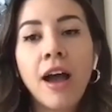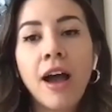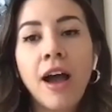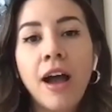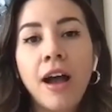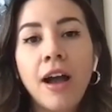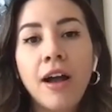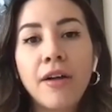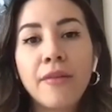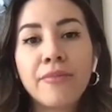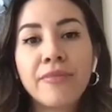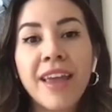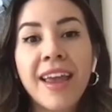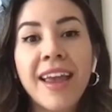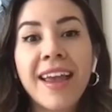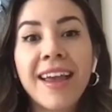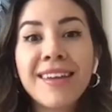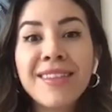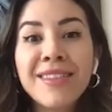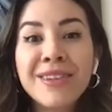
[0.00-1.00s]
And
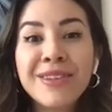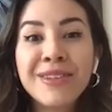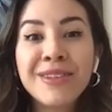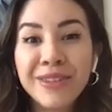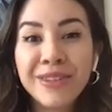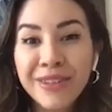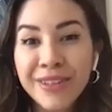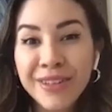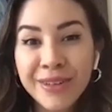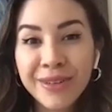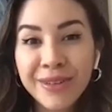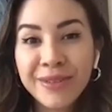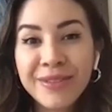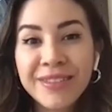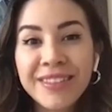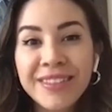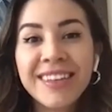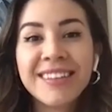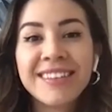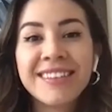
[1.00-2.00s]
the good
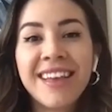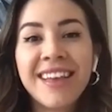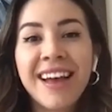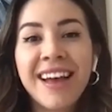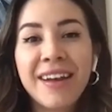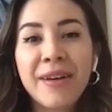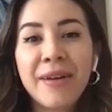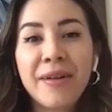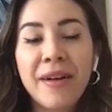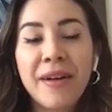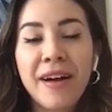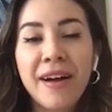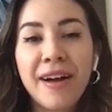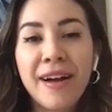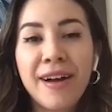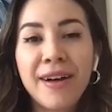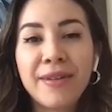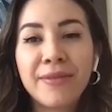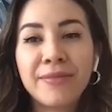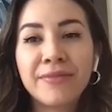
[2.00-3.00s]
news is that
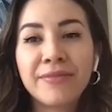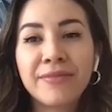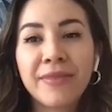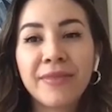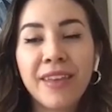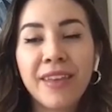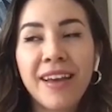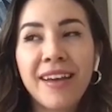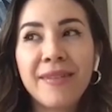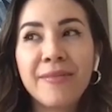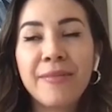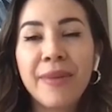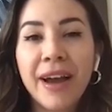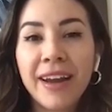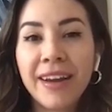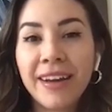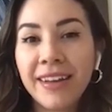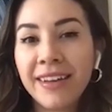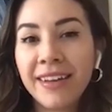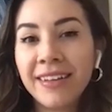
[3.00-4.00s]

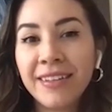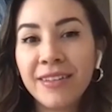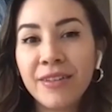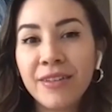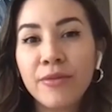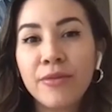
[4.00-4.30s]
Biden,